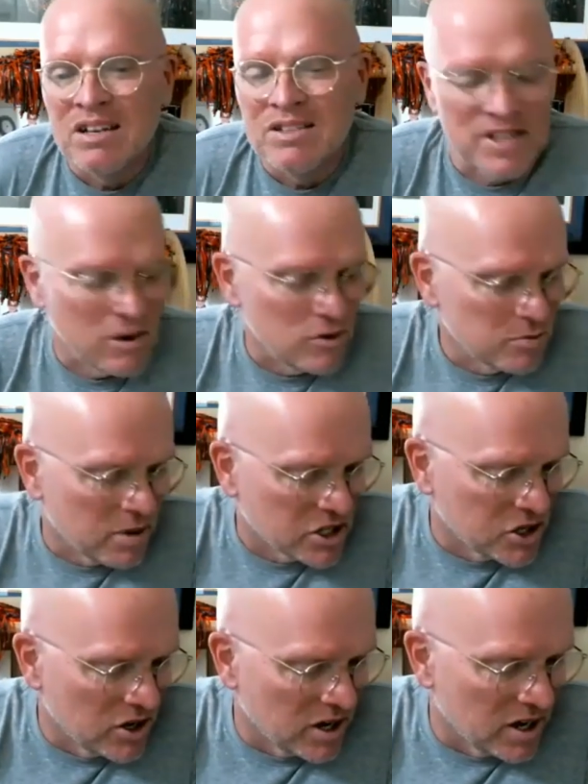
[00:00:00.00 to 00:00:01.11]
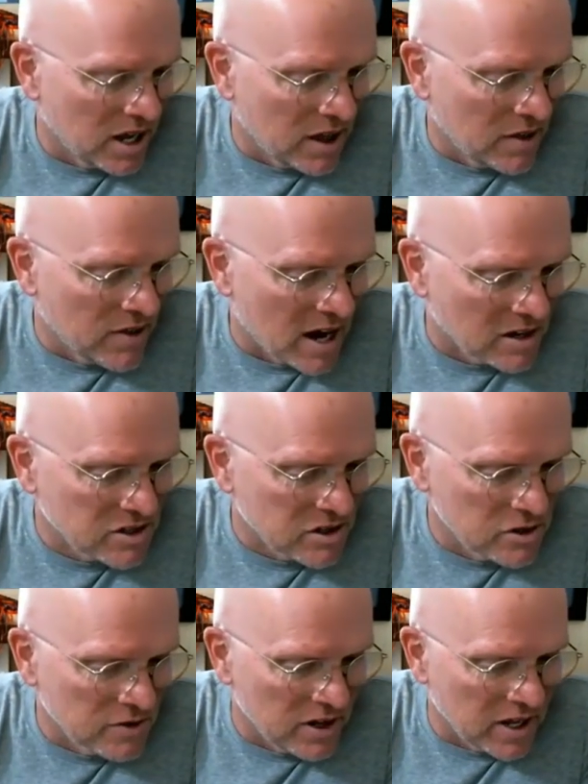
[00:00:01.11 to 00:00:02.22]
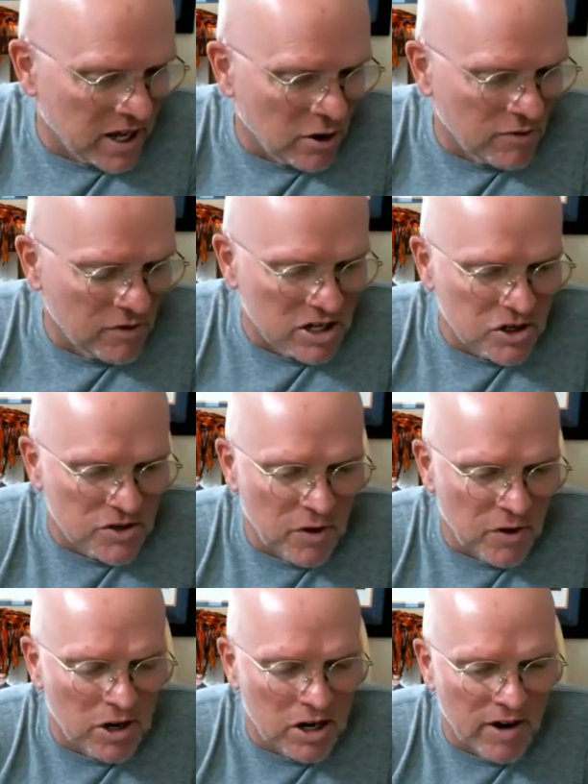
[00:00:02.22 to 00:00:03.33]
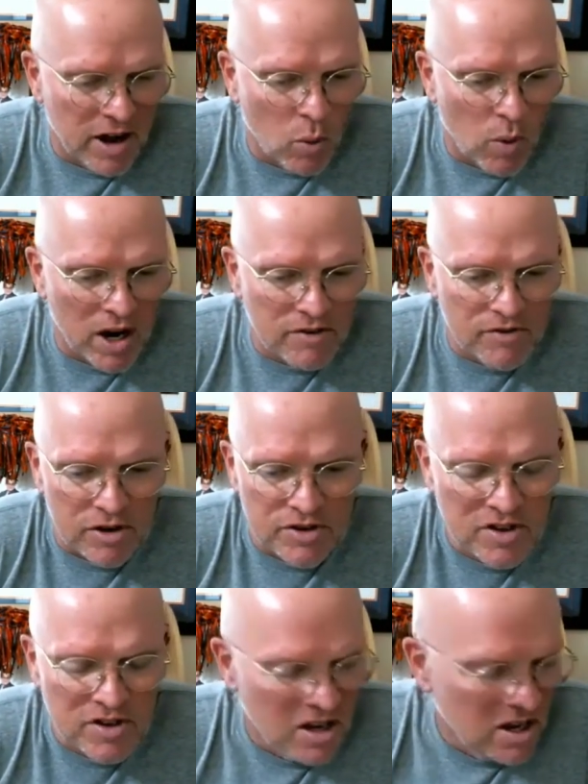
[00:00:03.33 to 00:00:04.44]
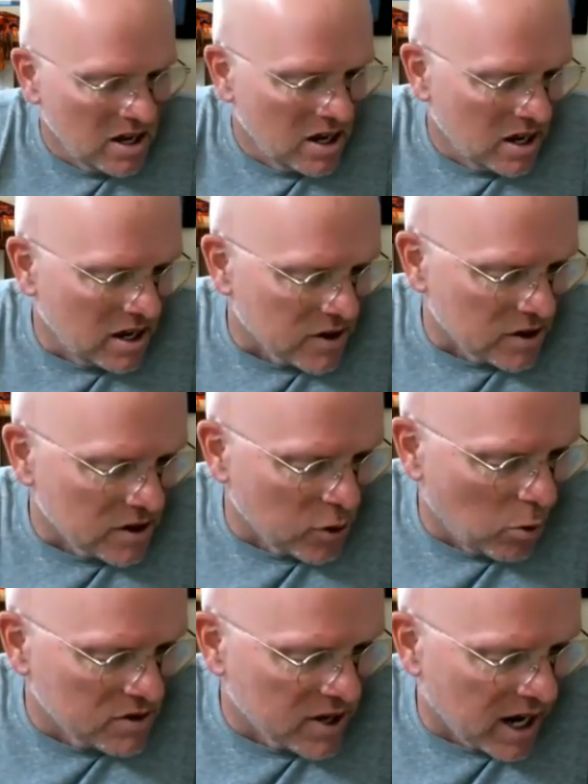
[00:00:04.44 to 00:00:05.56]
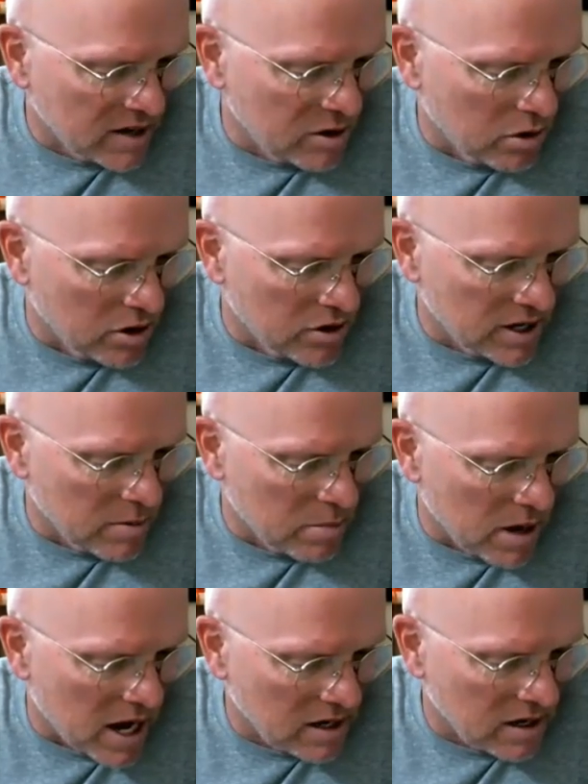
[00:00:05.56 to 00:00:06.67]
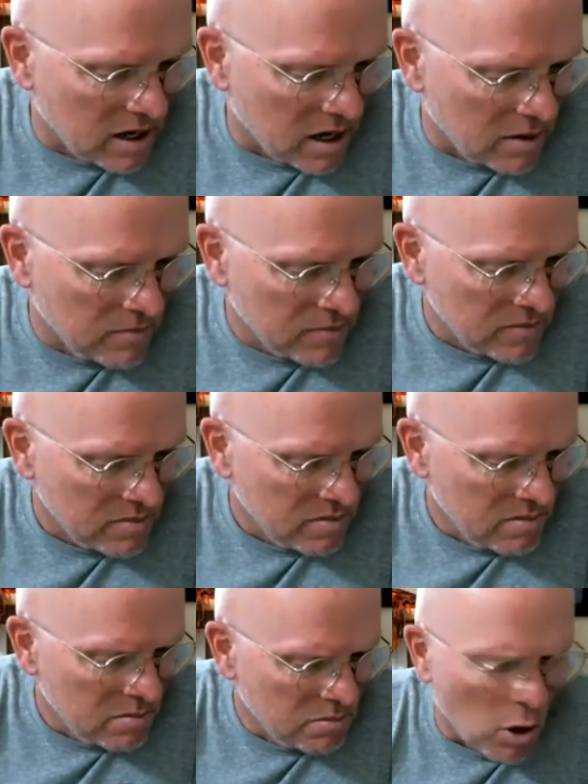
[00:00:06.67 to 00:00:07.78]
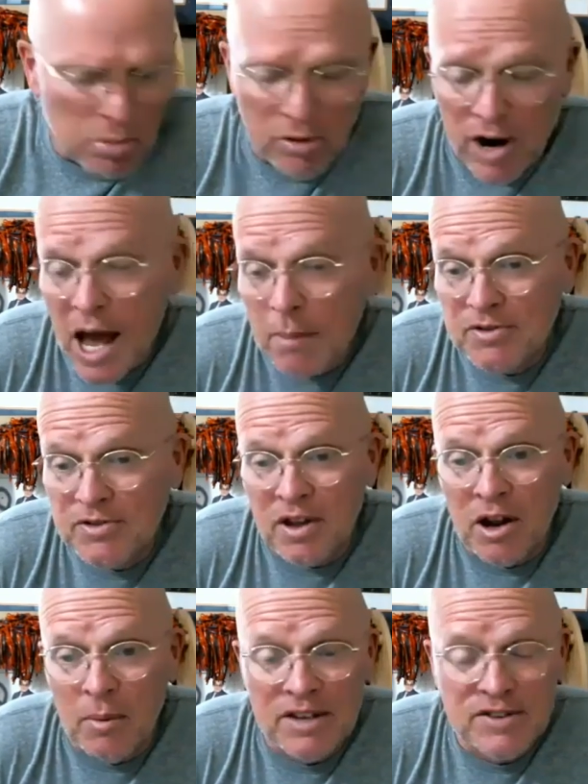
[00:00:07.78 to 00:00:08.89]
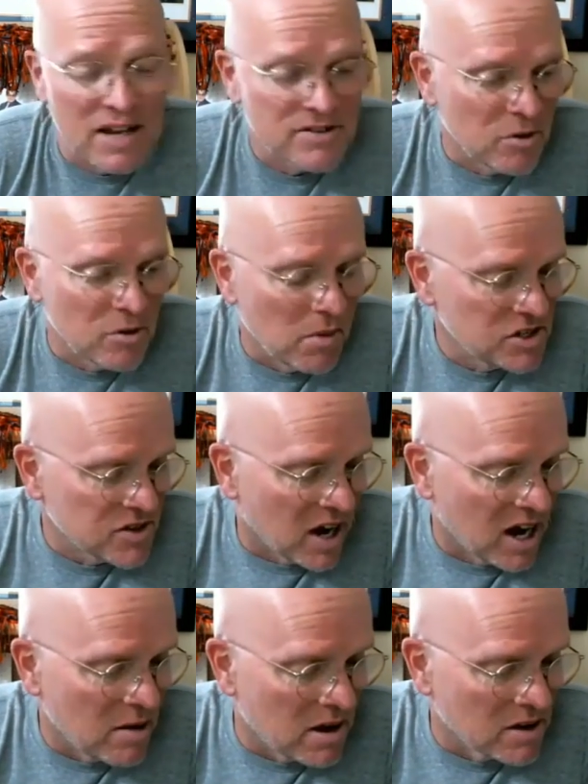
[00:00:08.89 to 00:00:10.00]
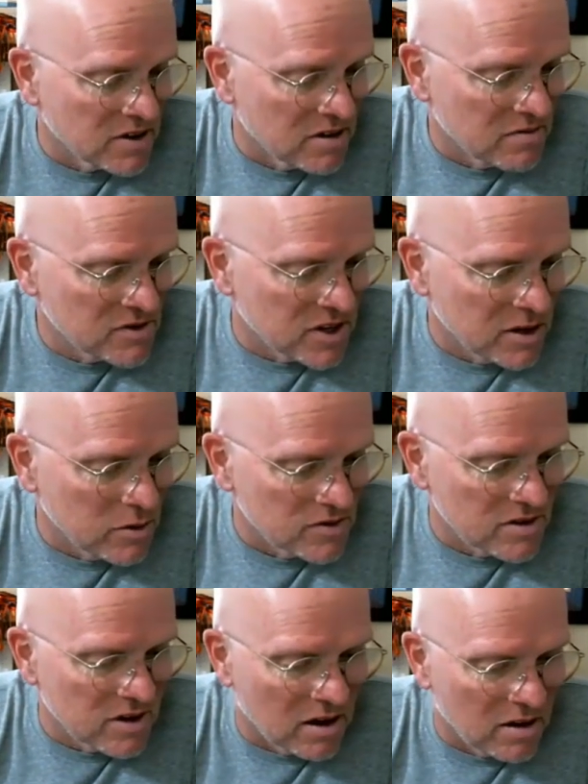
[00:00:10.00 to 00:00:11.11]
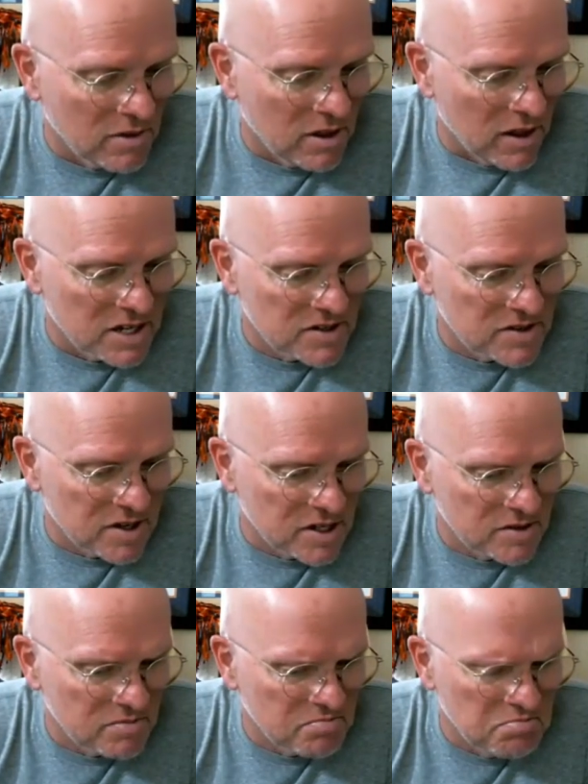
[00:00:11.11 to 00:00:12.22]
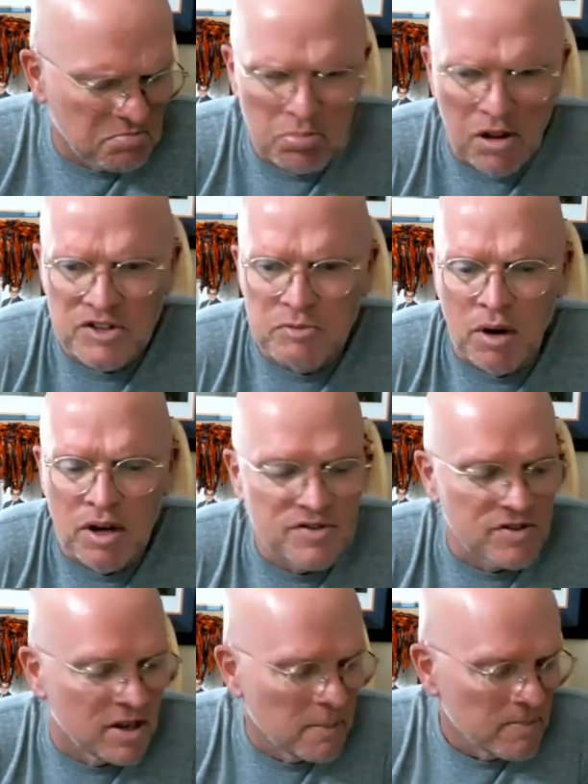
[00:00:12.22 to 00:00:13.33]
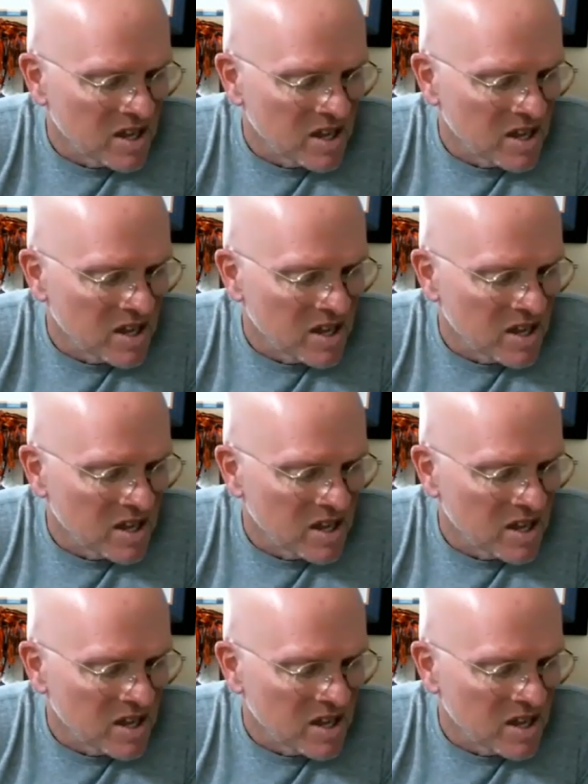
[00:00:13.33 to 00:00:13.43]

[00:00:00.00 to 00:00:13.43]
singles picture and, and, and that exclusively. I know Fletcher's floating around waiting for his his Aussie Open tag team partner to get back. Um, though perhaps you know he's had so much time as a singles uh, the last six plus months that